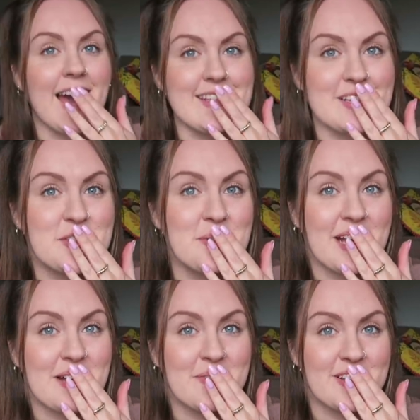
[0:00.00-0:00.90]
Guys, I
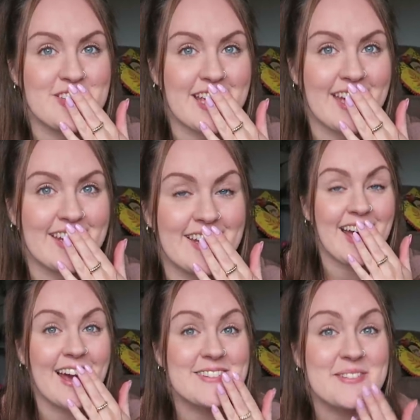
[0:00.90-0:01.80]
swear I'm not cheating.
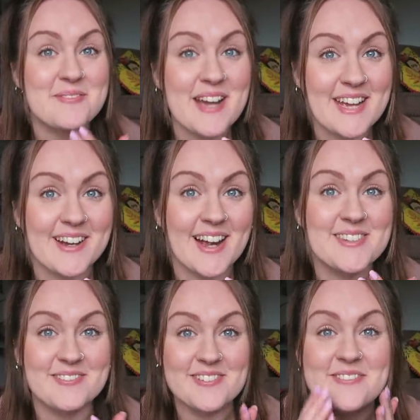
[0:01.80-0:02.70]
I swear, I
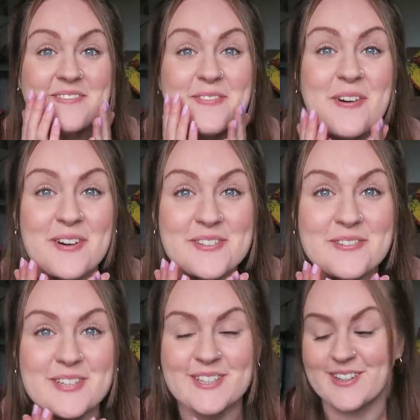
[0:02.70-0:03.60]
don't know what's
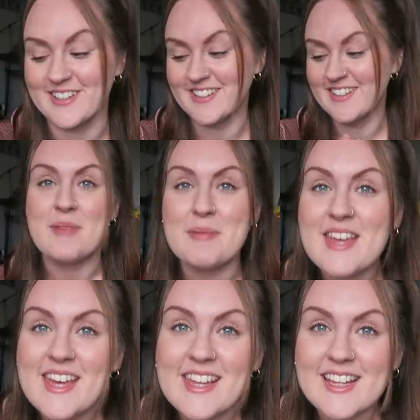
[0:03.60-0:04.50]
going on.
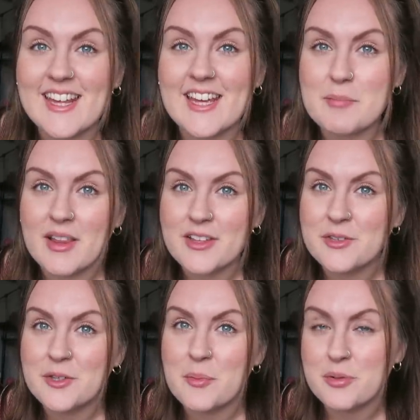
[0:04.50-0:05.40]
Maybe like my
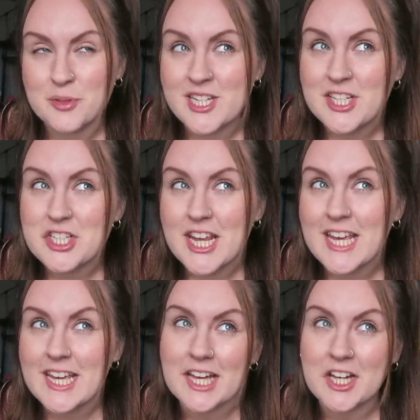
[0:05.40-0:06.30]
little protein
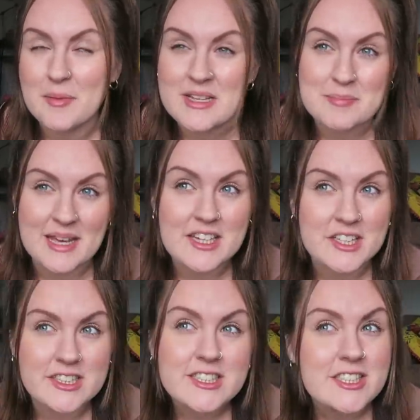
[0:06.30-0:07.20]
shake and hummus
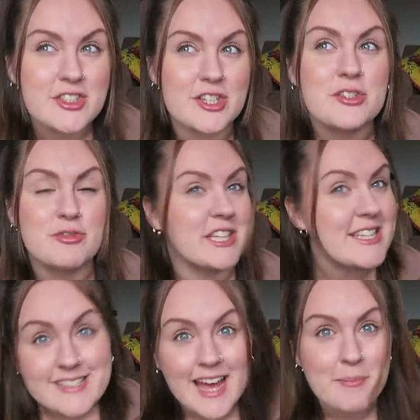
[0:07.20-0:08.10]
bagel just really
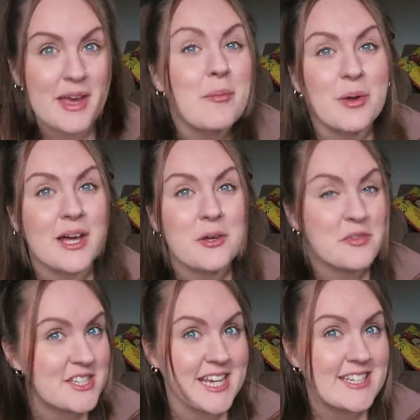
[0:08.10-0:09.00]
set me up well for
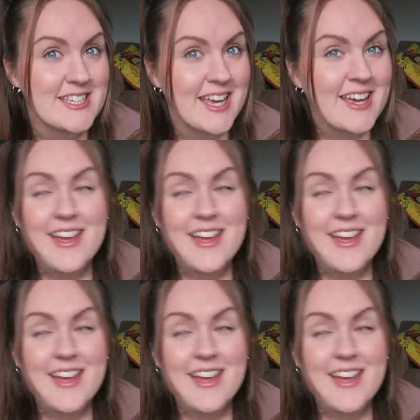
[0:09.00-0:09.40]
the day today.